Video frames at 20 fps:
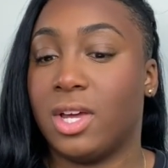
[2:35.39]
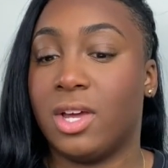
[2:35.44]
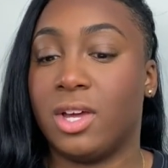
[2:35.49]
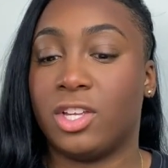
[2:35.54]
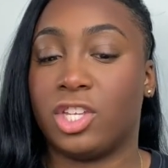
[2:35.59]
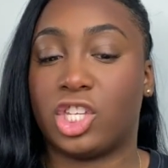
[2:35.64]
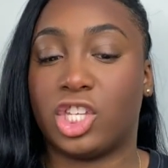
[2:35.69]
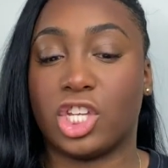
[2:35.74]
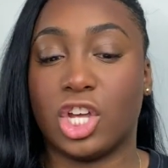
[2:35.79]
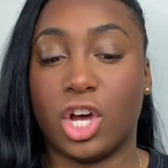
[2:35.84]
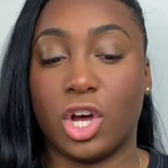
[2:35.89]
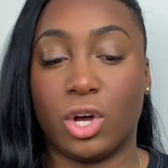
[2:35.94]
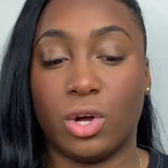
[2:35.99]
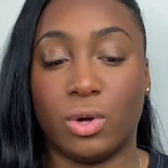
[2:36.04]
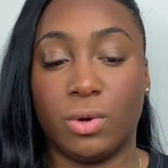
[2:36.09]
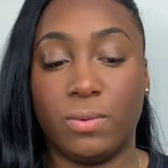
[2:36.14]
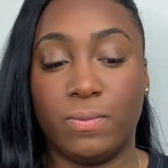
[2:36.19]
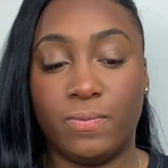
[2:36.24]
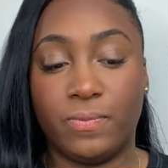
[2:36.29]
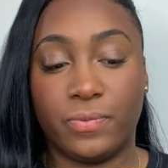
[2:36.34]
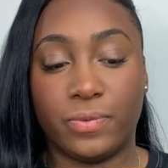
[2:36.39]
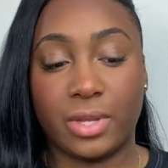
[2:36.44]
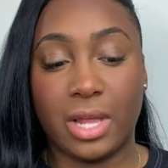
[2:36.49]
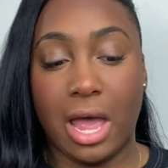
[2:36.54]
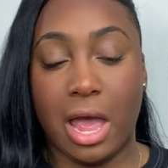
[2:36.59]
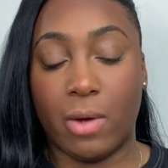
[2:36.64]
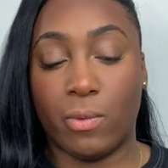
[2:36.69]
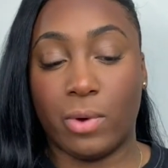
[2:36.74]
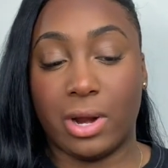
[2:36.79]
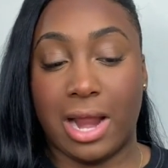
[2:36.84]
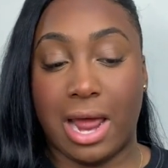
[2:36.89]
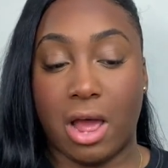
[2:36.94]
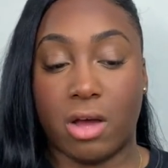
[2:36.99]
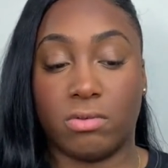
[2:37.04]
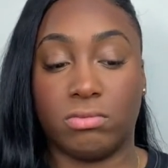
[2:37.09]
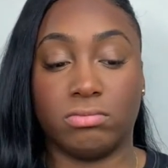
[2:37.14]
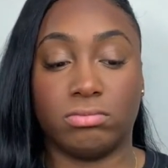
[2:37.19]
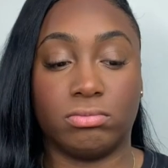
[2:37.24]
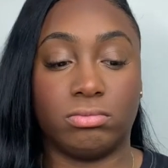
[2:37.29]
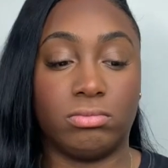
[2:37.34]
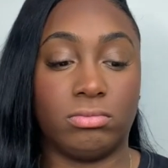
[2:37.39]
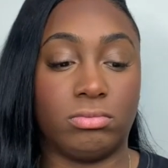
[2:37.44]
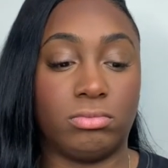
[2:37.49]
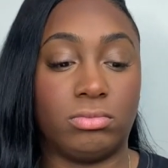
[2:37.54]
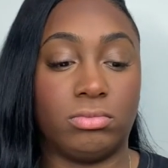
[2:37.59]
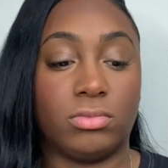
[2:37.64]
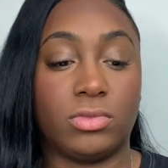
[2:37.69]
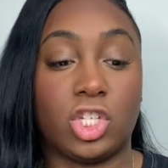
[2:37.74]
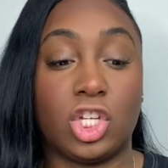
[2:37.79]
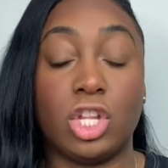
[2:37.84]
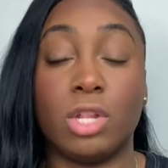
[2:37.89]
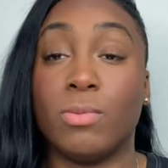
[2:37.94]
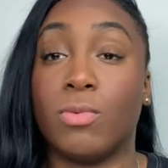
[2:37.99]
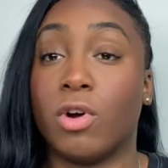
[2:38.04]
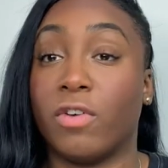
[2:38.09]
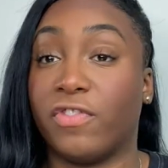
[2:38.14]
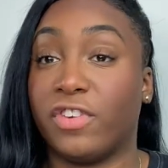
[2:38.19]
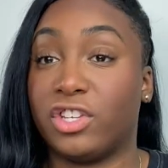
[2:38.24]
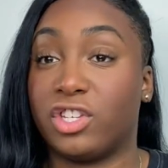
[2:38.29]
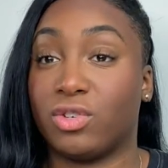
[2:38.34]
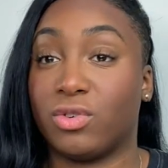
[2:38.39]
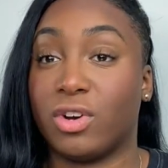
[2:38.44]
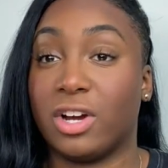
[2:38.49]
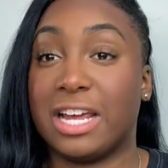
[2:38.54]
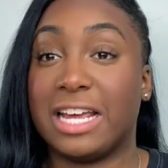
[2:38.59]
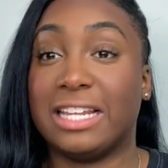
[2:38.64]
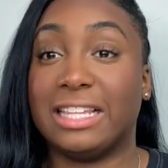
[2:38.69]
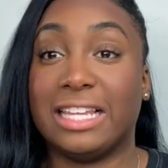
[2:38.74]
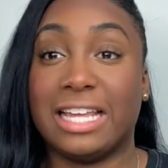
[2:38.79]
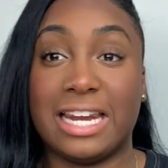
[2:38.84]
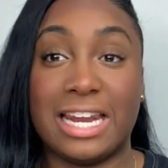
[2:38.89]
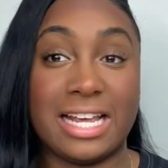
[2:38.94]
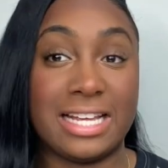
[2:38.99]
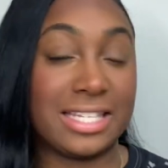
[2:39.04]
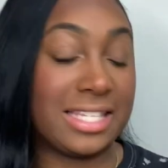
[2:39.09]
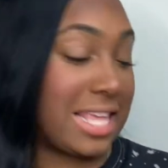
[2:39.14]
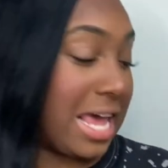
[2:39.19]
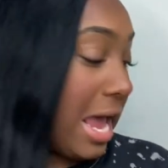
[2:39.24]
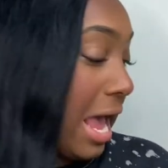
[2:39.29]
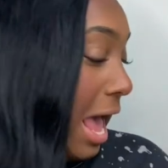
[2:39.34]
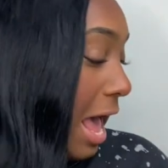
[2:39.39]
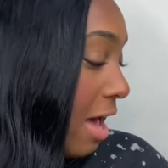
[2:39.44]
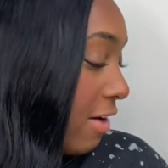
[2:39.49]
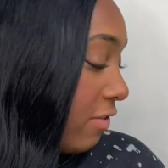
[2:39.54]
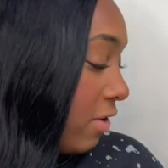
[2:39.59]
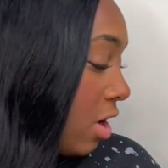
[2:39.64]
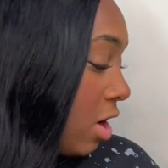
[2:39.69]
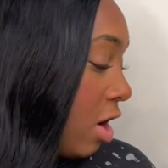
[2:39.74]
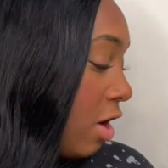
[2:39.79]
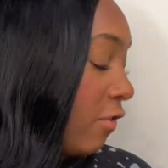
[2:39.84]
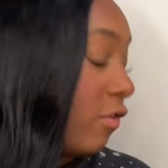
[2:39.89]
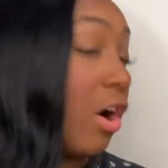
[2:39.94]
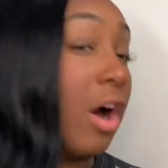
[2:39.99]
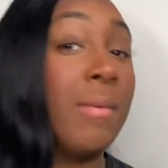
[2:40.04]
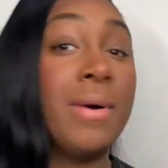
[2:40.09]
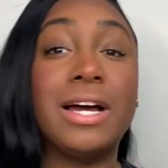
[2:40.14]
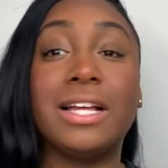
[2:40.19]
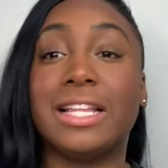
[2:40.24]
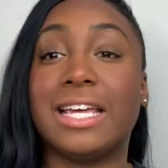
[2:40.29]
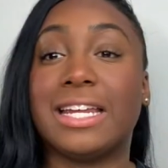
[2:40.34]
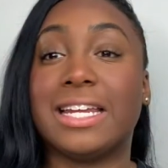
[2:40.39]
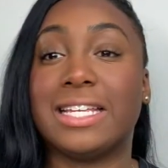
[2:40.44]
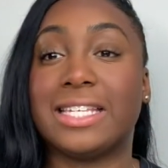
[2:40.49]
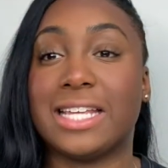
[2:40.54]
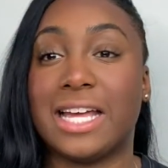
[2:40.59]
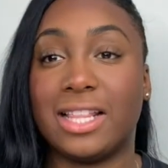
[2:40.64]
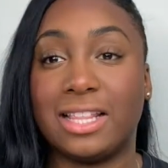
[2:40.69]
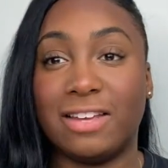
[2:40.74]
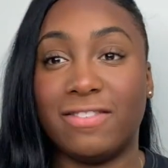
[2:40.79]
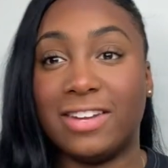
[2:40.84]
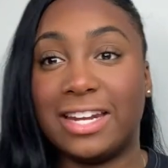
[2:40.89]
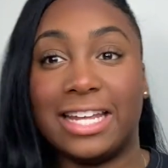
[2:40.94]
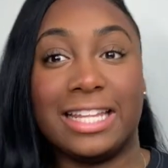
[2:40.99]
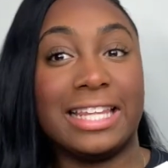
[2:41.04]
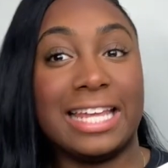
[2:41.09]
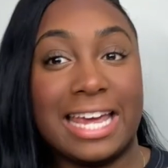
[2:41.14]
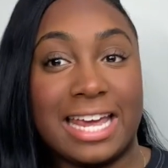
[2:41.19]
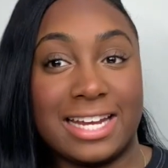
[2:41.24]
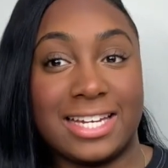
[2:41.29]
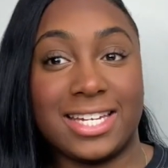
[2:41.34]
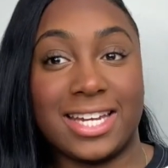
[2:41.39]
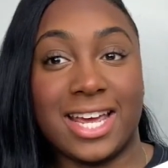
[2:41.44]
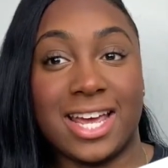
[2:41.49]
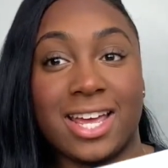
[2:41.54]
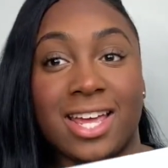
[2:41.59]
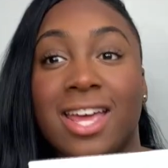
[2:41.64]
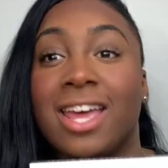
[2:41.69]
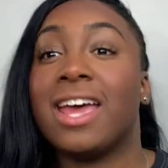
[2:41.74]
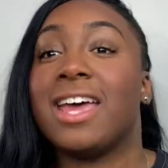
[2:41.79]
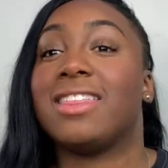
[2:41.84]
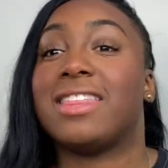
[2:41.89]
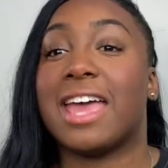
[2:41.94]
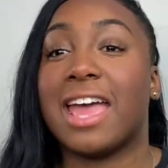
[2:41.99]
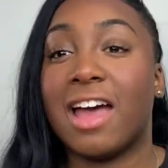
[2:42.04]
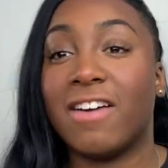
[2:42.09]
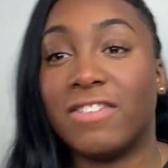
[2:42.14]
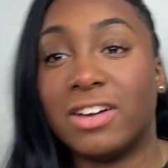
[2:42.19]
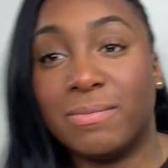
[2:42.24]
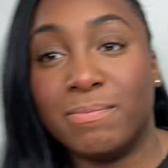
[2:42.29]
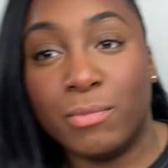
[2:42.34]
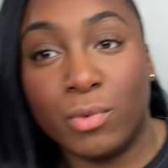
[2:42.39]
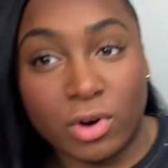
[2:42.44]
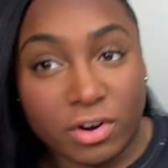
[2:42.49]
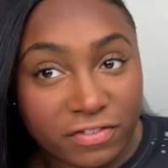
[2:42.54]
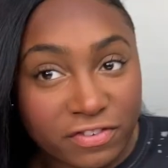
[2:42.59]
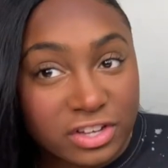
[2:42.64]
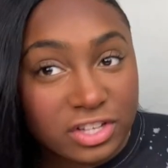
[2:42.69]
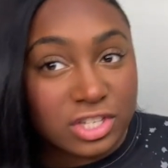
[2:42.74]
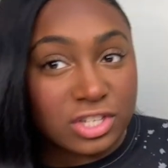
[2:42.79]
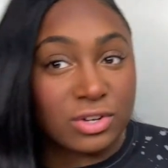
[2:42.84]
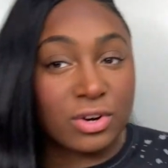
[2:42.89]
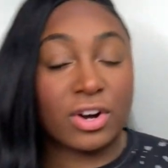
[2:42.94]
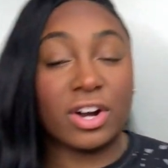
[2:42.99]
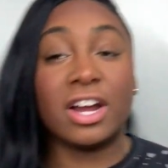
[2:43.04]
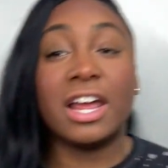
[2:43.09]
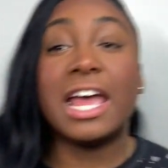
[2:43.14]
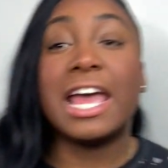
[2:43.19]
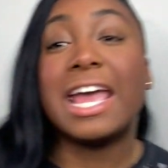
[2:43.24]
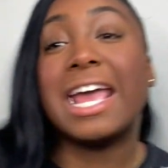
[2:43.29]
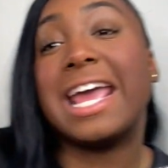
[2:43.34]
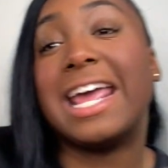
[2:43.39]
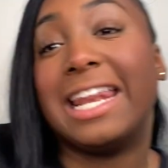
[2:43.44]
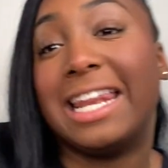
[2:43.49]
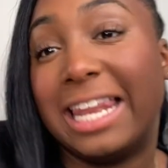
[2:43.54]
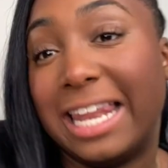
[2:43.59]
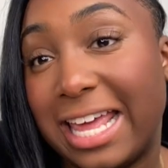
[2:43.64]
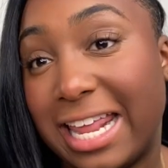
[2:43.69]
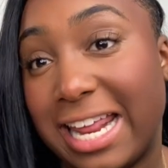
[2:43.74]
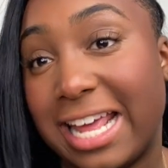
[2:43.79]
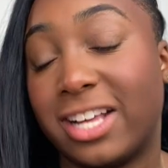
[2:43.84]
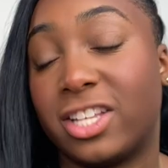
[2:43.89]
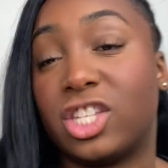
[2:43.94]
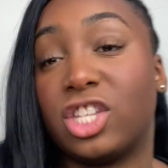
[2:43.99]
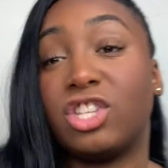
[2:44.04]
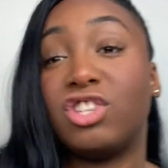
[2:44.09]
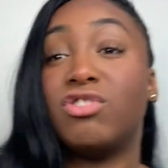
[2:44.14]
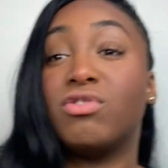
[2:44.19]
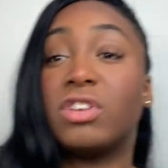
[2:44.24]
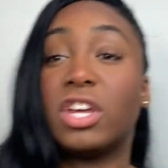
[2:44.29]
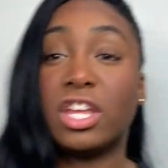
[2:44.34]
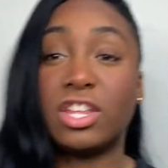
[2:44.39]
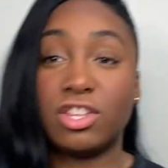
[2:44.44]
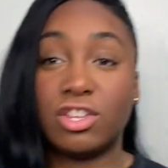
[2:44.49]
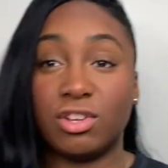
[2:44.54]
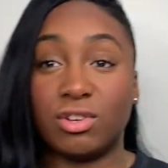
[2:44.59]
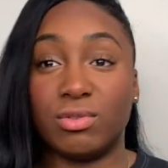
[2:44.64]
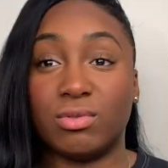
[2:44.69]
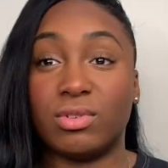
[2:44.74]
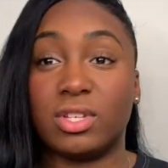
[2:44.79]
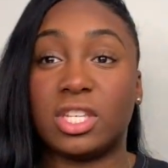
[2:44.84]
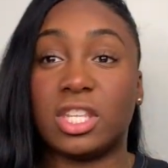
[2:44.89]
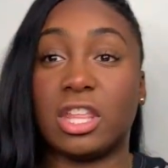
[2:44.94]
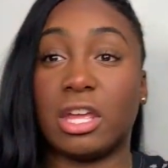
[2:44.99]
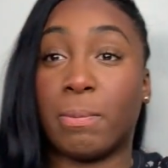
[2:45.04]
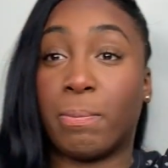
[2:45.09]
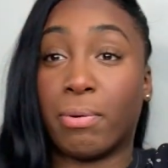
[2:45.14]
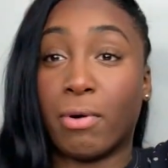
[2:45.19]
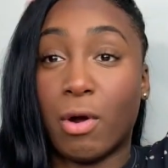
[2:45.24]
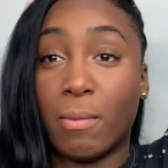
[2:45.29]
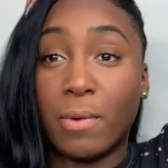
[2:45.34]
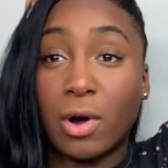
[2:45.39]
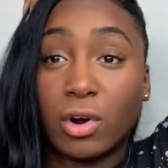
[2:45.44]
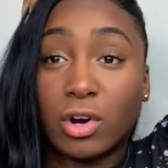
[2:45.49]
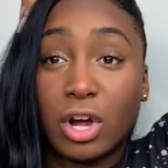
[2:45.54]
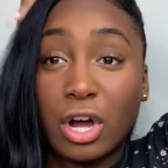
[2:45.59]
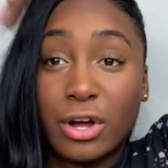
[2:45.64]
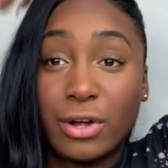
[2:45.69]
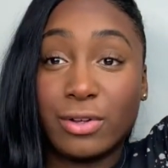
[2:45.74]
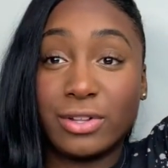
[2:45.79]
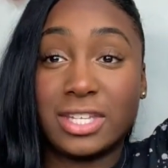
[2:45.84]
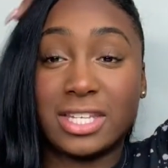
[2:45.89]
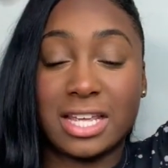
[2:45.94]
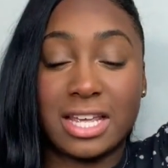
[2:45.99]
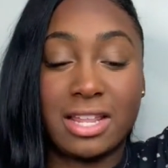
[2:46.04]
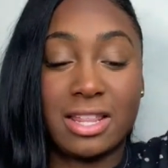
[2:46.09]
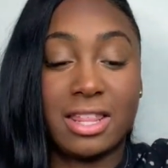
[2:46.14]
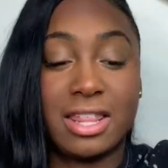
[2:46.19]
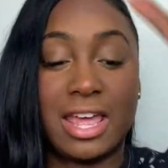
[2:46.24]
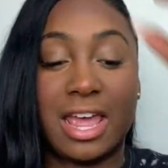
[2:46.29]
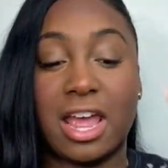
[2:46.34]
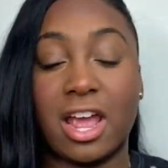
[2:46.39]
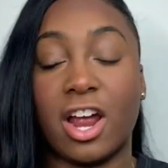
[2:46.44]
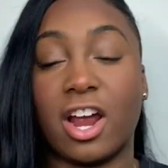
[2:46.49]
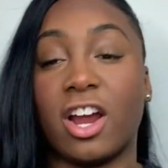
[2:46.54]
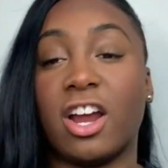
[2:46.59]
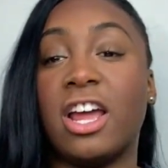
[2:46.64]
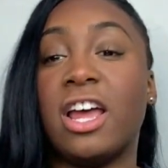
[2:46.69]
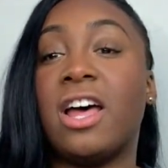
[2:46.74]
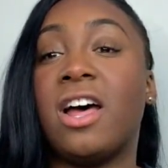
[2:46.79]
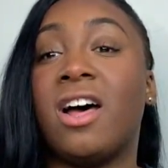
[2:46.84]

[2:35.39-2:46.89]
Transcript: So I went out to the Morphe store in Lenox. They have, for all my ladies that live in Atlanta, they have a Morphe store in Lenox. You can use the promo codes in there.